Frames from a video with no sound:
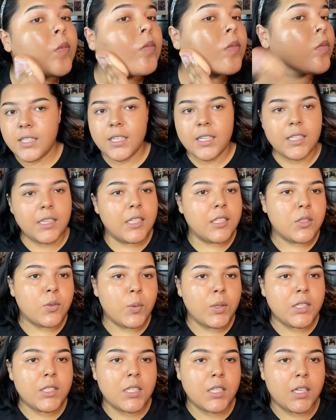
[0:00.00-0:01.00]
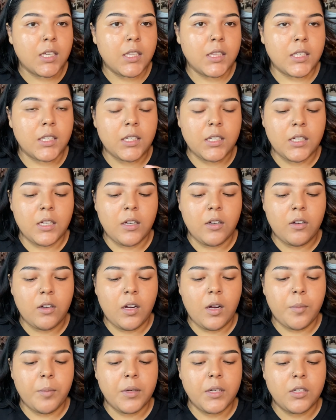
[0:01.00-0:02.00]
This is what it's looking like now.
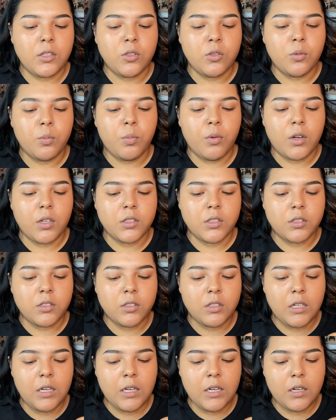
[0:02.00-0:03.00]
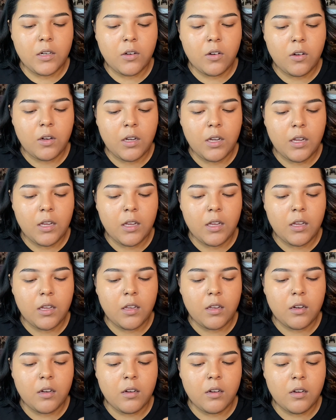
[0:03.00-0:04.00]
I'm gonna do bronzer now,
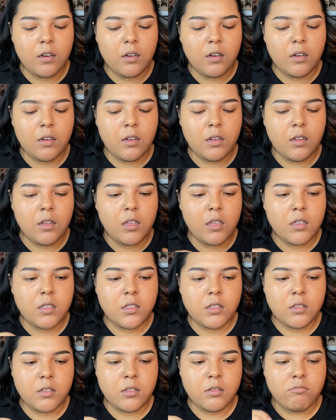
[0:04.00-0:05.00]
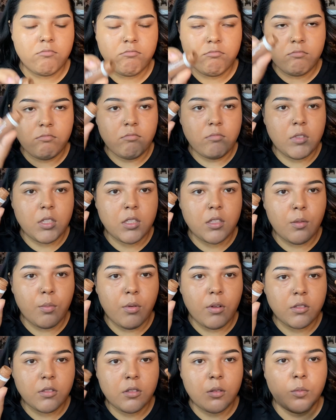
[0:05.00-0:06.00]
and this is the
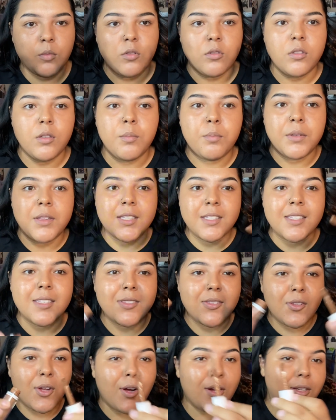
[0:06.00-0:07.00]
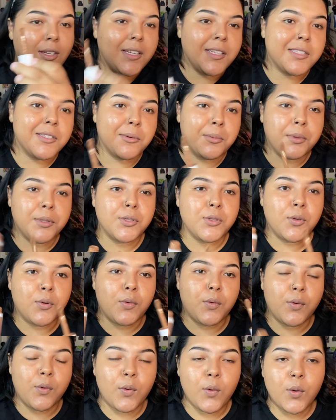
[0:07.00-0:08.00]
bronzer I'm using, but this is not its original
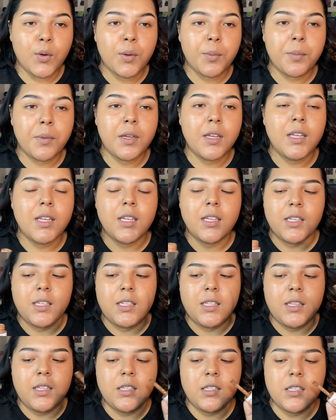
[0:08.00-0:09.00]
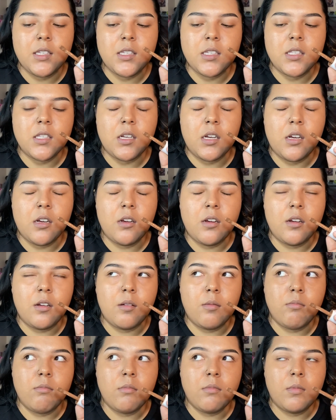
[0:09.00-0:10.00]
form. This is
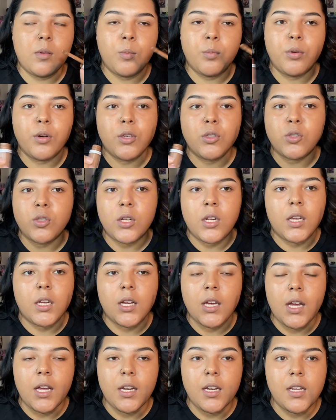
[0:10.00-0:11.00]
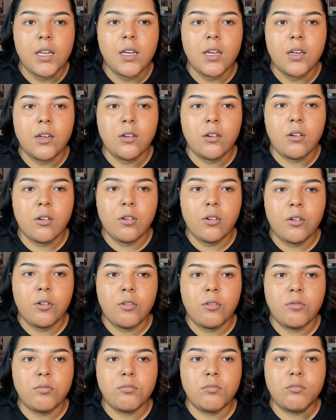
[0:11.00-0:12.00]
I'm pretty sure like a LA Color
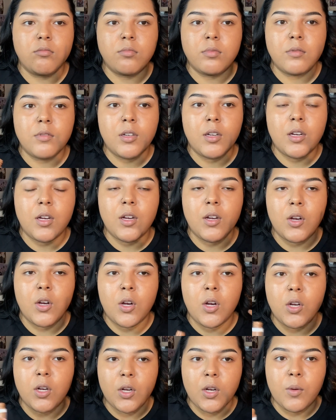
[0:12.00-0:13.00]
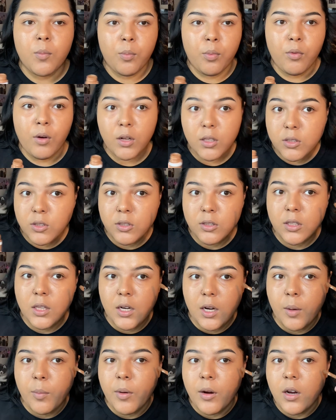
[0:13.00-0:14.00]
Girl bronzer that I
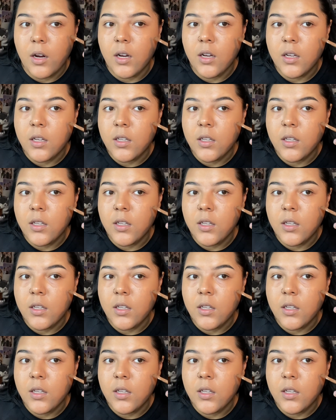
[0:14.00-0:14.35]
bought.